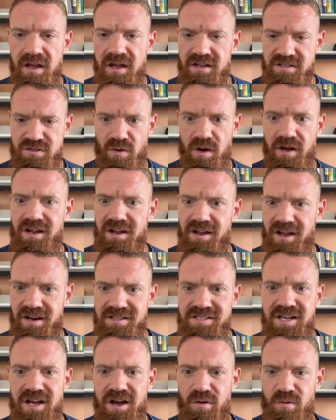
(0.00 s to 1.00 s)
And so I can kind of
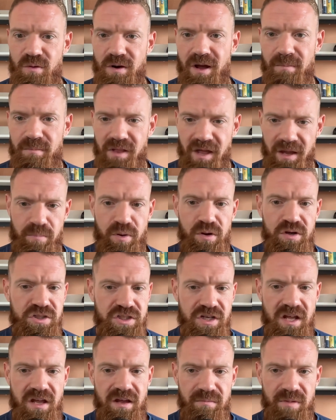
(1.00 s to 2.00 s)
tell when I'm like
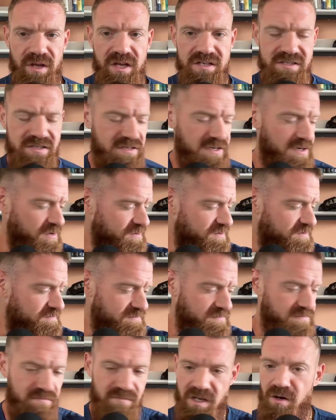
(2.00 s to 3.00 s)
pushing it because
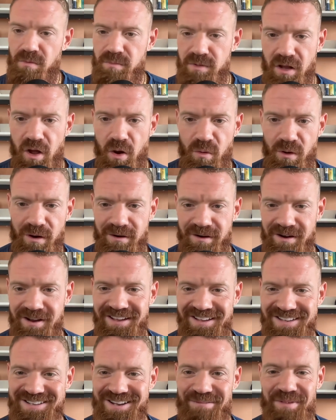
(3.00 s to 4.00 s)
it'll be lower,
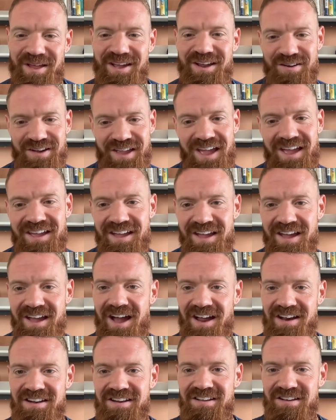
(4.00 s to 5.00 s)
and I'm like, okay,
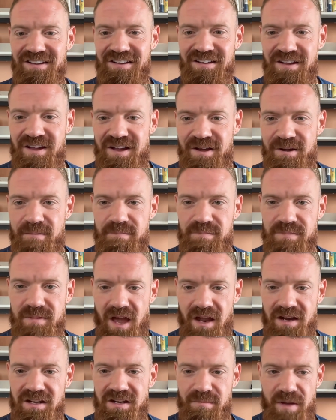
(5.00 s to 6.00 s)
I need
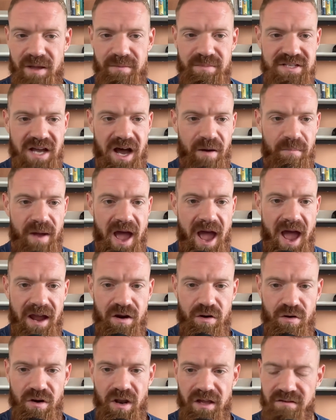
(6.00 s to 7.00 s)
to maybe dial back
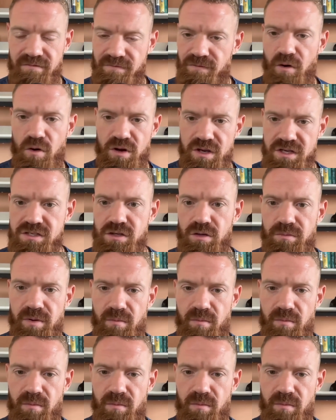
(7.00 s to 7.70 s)
or like focus a little bit